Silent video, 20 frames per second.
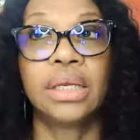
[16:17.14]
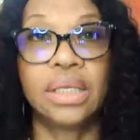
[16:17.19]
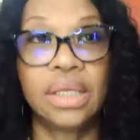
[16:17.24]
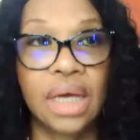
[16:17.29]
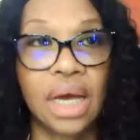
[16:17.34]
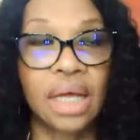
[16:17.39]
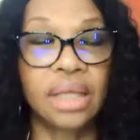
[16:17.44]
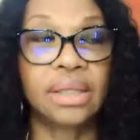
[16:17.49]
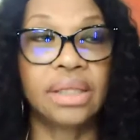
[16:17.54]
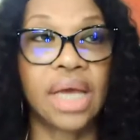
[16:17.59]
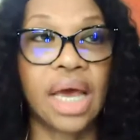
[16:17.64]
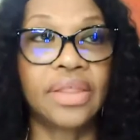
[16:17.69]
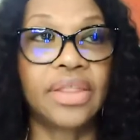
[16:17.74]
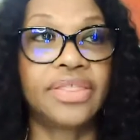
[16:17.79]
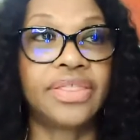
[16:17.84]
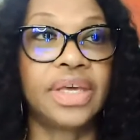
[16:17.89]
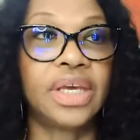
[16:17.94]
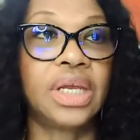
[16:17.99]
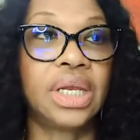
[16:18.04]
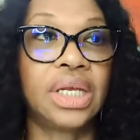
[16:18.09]
Yeah. The
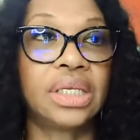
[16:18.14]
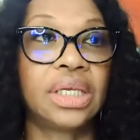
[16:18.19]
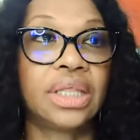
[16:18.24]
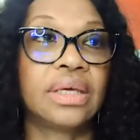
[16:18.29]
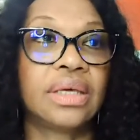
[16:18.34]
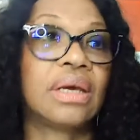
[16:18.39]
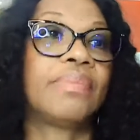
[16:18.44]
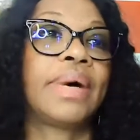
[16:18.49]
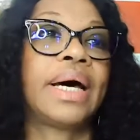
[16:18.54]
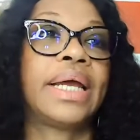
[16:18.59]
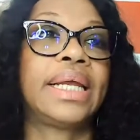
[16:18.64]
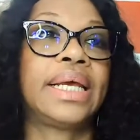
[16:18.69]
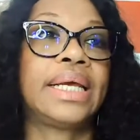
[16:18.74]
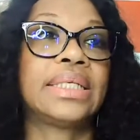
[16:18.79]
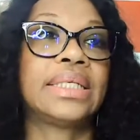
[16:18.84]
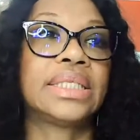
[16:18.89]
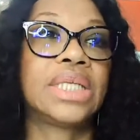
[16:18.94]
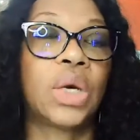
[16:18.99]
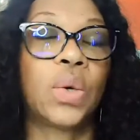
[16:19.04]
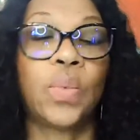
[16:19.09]
other thing you need to think about
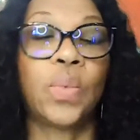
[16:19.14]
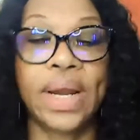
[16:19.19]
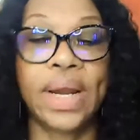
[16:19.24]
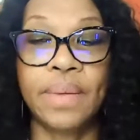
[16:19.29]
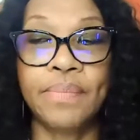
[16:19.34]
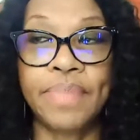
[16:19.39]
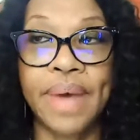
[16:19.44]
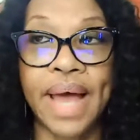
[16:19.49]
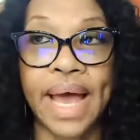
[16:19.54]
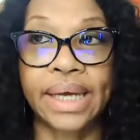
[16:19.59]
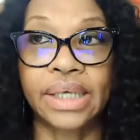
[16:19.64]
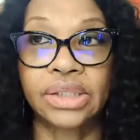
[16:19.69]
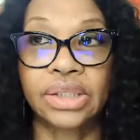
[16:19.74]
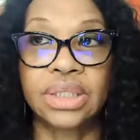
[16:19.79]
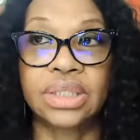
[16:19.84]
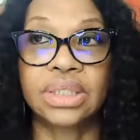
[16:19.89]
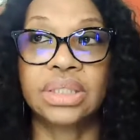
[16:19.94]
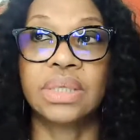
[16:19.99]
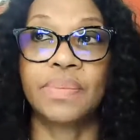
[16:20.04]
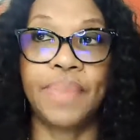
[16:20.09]
is their wedding
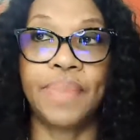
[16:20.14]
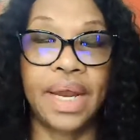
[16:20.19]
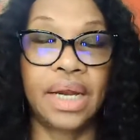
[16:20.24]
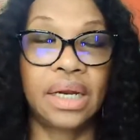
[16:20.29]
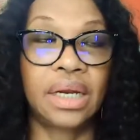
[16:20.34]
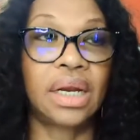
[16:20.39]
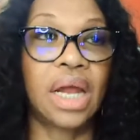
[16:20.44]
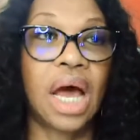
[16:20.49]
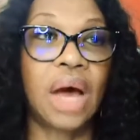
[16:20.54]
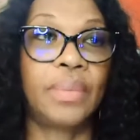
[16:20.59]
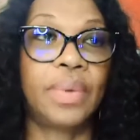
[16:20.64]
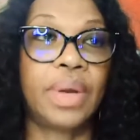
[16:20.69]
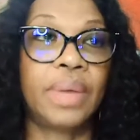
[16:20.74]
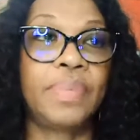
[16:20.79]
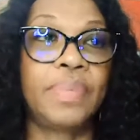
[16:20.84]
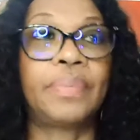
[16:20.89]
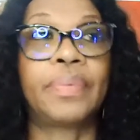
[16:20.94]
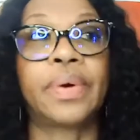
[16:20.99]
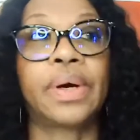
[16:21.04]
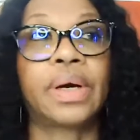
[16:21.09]
packages. Depending on how
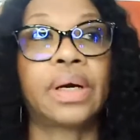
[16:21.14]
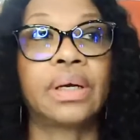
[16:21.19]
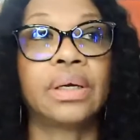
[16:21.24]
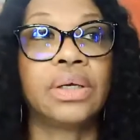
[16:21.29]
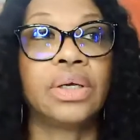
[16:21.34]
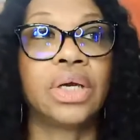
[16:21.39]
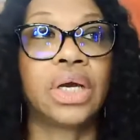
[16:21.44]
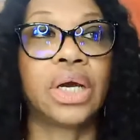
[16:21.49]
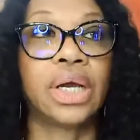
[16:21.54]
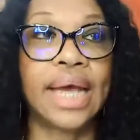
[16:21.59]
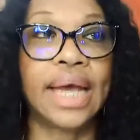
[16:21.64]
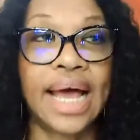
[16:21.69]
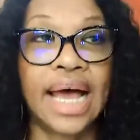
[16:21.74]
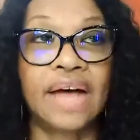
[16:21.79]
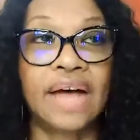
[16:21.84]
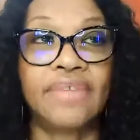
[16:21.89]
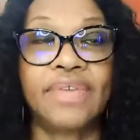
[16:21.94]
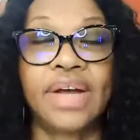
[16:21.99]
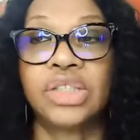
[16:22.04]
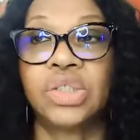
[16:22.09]
many people you're going to
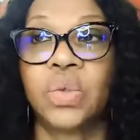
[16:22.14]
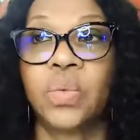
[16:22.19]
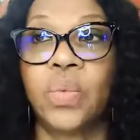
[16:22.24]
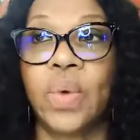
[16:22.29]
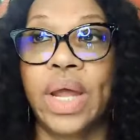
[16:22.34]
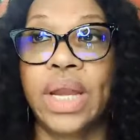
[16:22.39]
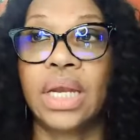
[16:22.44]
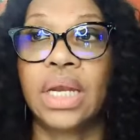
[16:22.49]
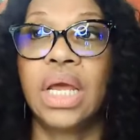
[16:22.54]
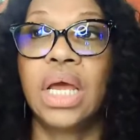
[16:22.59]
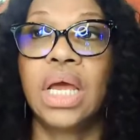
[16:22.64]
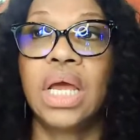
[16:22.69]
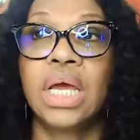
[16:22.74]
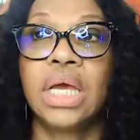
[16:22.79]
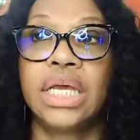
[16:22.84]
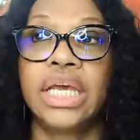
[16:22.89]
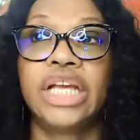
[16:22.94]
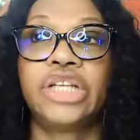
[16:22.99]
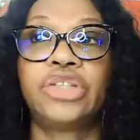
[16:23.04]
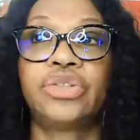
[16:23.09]
have at your wedding,
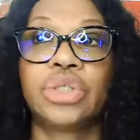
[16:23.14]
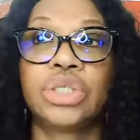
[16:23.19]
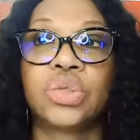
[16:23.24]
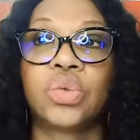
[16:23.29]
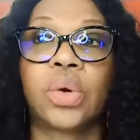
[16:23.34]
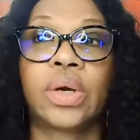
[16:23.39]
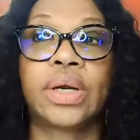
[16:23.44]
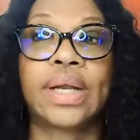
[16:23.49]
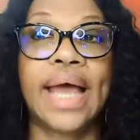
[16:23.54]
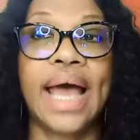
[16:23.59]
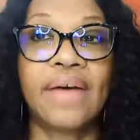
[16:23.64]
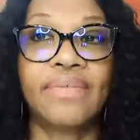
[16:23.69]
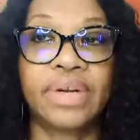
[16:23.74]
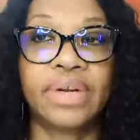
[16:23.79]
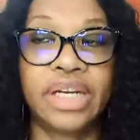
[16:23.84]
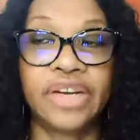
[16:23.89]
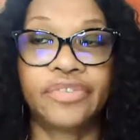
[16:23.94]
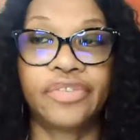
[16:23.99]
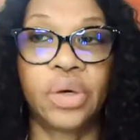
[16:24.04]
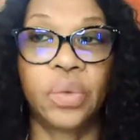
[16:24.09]
each resort
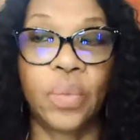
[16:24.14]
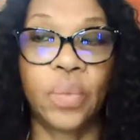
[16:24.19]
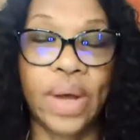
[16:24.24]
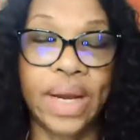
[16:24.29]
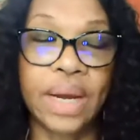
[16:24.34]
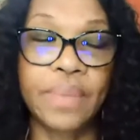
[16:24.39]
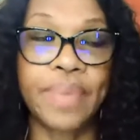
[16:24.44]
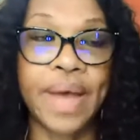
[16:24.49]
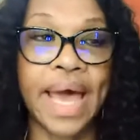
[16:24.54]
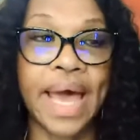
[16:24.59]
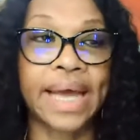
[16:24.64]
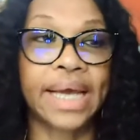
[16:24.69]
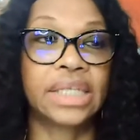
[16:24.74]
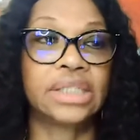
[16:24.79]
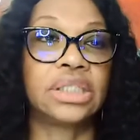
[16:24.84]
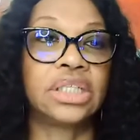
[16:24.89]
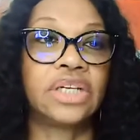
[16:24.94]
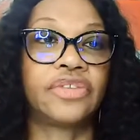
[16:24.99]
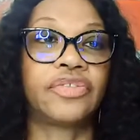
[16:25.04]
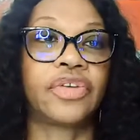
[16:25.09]
have a different wedding
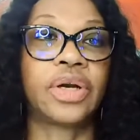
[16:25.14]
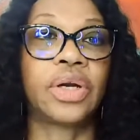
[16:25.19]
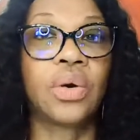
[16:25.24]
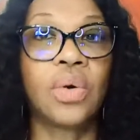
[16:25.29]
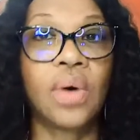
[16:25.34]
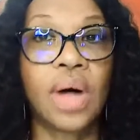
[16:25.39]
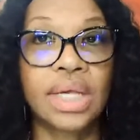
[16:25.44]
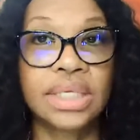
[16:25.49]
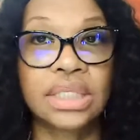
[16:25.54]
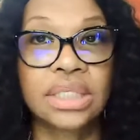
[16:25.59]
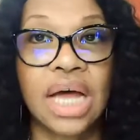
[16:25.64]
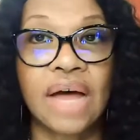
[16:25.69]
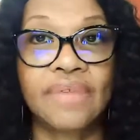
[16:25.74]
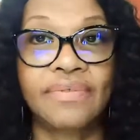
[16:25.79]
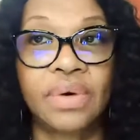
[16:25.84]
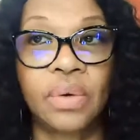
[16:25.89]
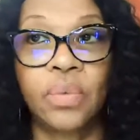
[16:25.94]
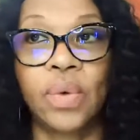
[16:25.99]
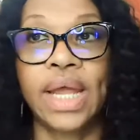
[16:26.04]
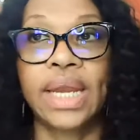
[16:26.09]
package, different cost
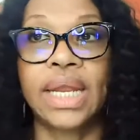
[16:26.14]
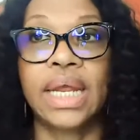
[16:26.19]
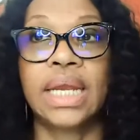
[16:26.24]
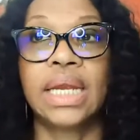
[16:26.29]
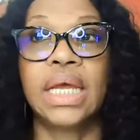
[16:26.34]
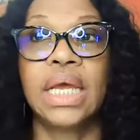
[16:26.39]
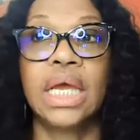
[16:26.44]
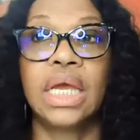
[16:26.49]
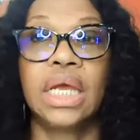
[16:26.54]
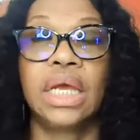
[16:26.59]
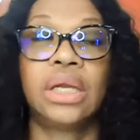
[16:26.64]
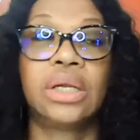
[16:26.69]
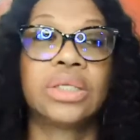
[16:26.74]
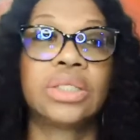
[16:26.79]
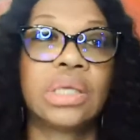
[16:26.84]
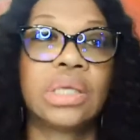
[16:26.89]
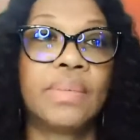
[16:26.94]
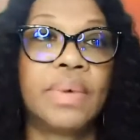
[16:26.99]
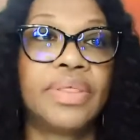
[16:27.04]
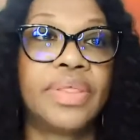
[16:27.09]
of a wedding.
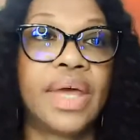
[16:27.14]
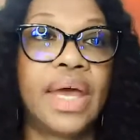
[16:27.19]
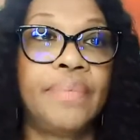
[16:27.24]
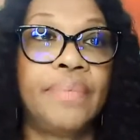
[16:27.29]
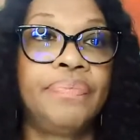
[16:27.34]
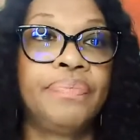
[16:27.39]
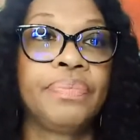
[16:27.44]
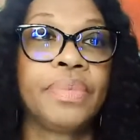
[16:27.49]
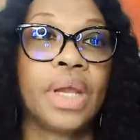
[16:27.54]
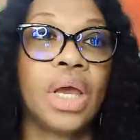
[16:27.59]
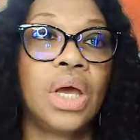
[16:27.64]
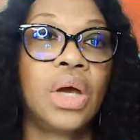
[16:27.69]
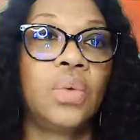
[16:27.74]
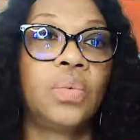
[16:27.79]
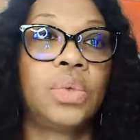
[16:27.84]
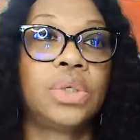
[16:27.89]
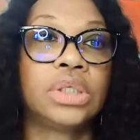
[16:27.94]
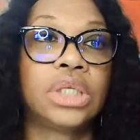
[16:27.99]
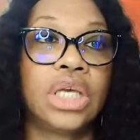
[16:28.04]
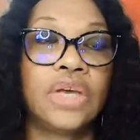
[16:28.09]
Some of them
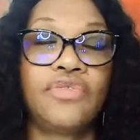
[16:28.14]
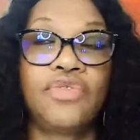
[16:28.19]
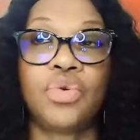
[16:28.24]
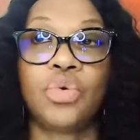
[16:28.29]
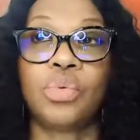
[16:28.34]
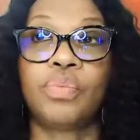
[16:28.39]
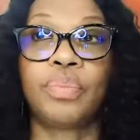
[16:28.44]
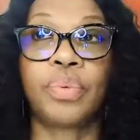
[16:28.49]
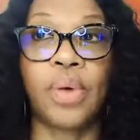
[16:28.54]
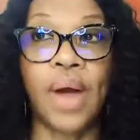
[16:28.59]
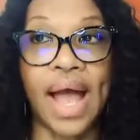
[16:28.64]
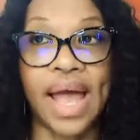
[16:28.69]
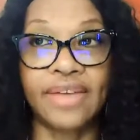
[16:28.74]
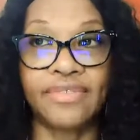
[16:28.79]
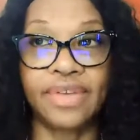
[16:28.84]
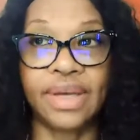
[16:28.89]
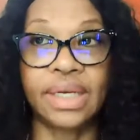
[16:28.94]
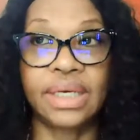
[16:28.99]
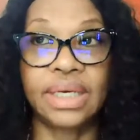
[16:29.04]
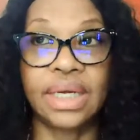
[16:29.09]
will give you a
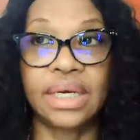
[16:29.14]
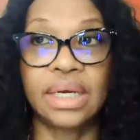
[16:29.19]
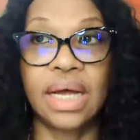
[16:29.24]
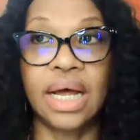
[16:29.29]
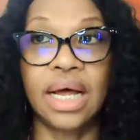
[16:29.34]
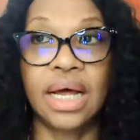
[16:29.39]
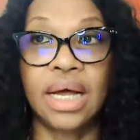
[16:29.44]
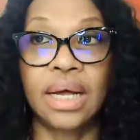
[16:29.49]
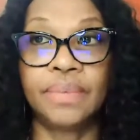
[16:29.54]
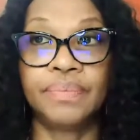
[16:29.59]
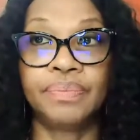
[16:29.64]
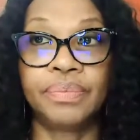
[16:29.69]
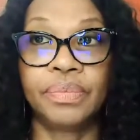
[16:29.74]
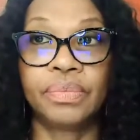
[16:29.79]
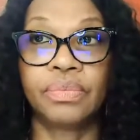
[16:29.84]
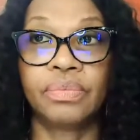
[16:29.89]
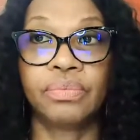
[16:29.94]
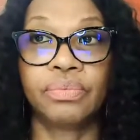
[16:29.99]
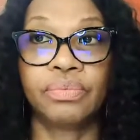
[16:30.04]
private event,